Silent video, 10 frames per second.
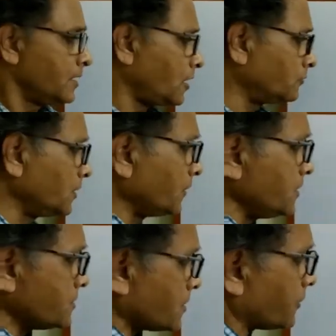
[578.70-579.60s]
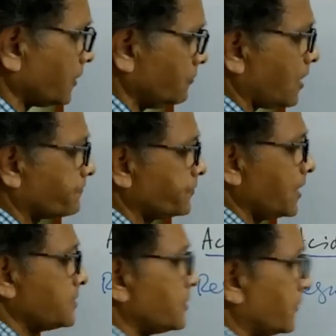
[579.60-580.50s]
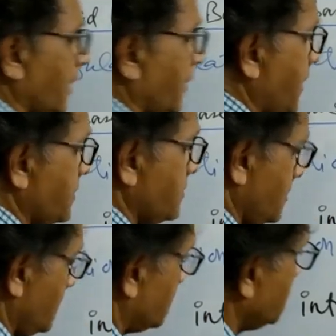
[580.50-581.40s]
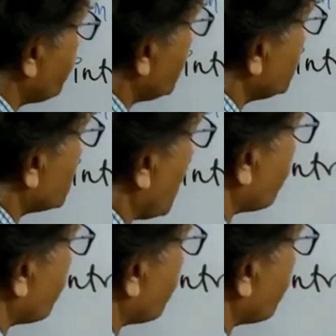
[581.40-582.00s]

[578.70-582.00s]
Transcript: Now this intracellular pH is again dependent